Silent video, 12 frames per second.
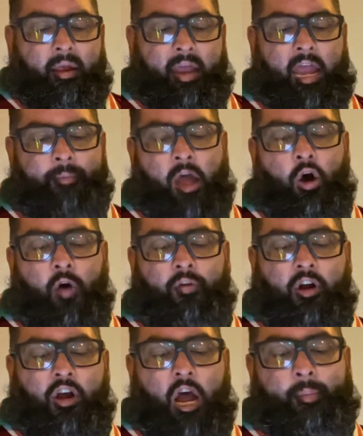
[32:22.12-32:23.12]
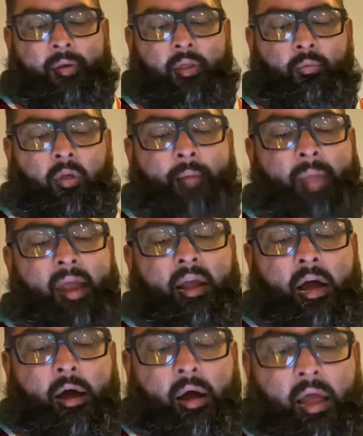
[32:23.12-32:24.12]
him that overcometh will I make
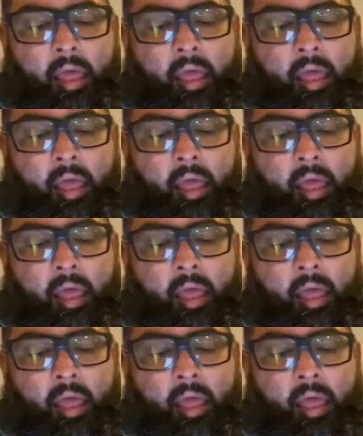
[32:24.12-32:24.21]
a,